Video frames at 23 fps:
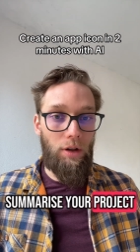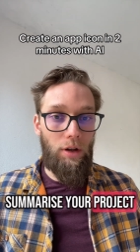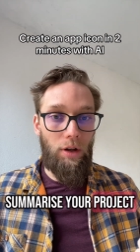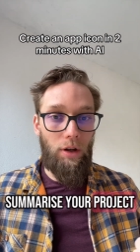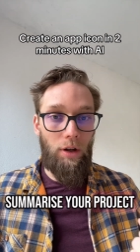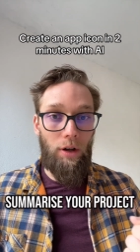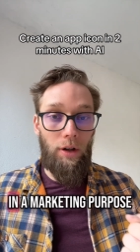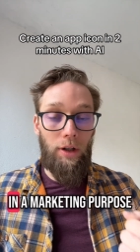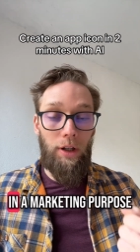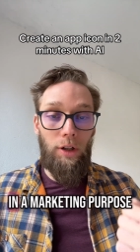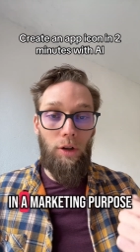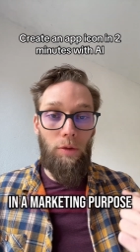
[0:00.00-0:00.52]

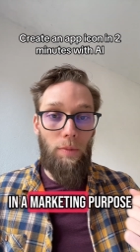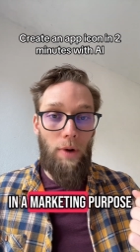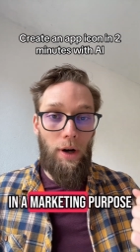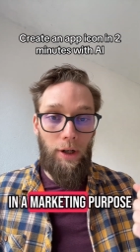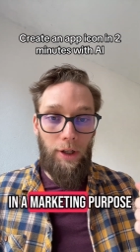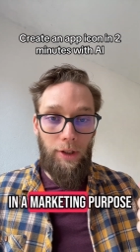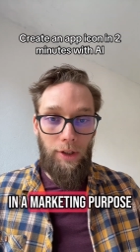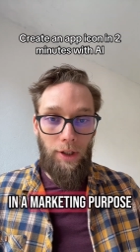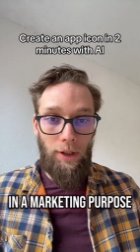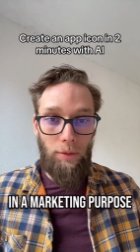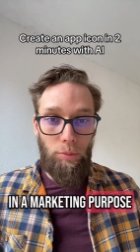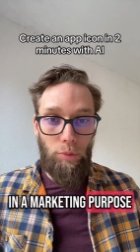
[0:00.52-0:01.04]
uh, in a
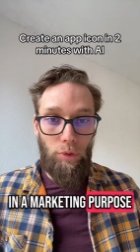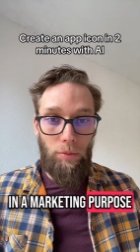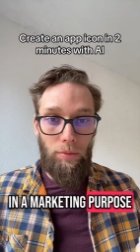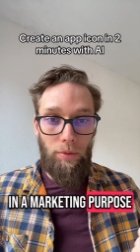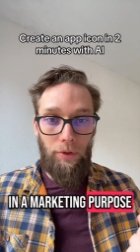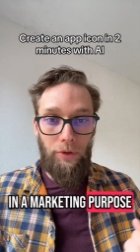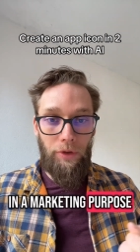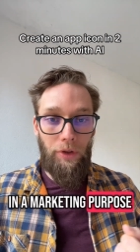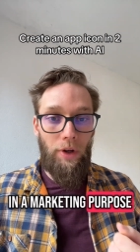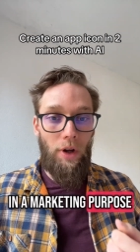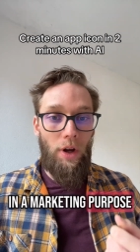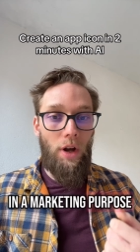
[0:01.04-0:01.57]
marketing
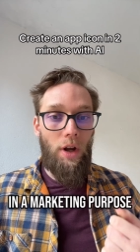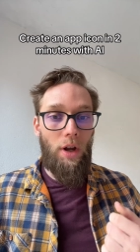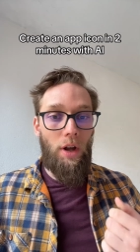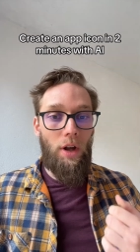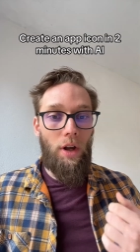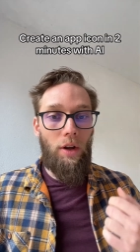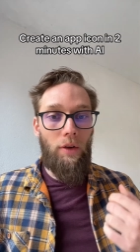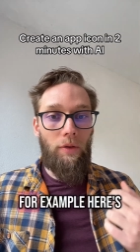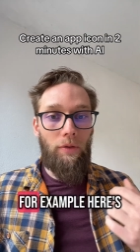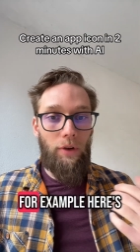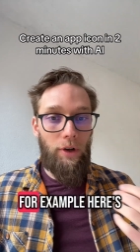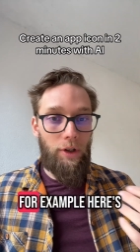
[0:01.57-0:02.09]
purpose.
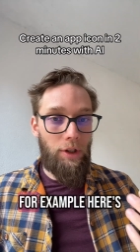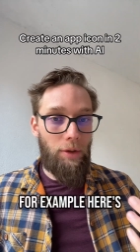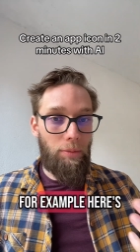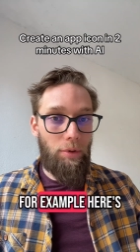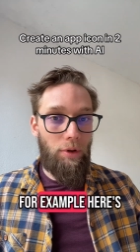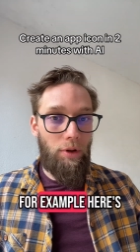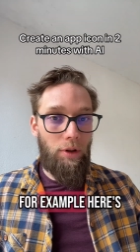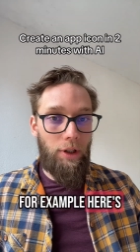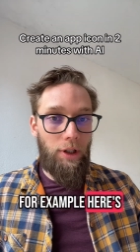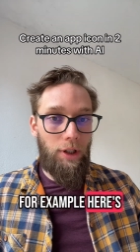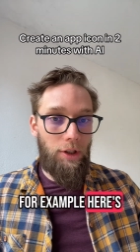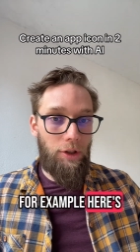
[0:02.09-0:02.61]
For
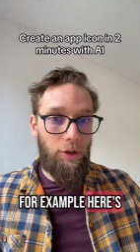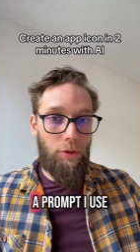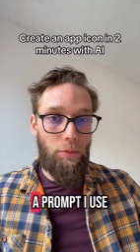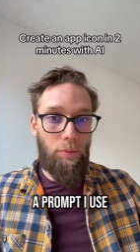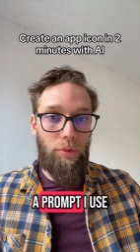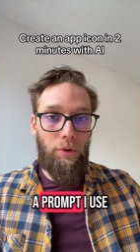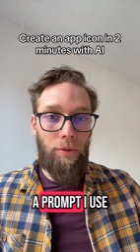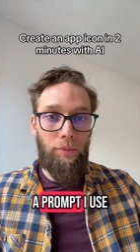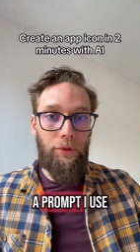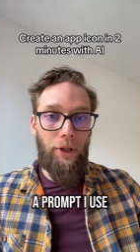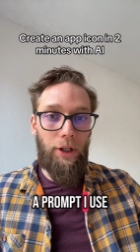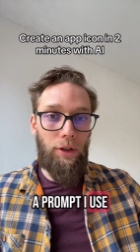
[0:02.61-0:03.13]
example, here's a
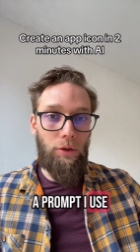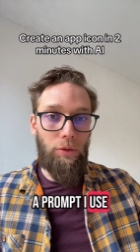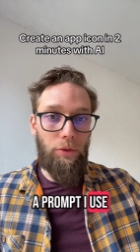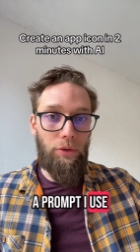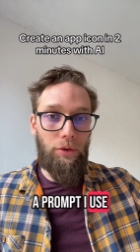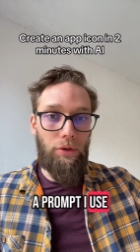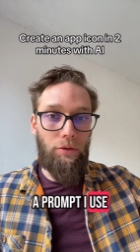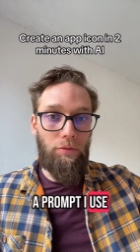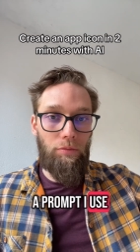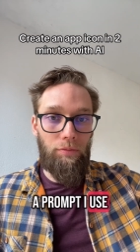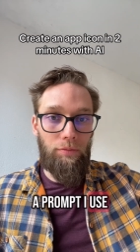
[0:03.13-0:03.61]
prompt I use.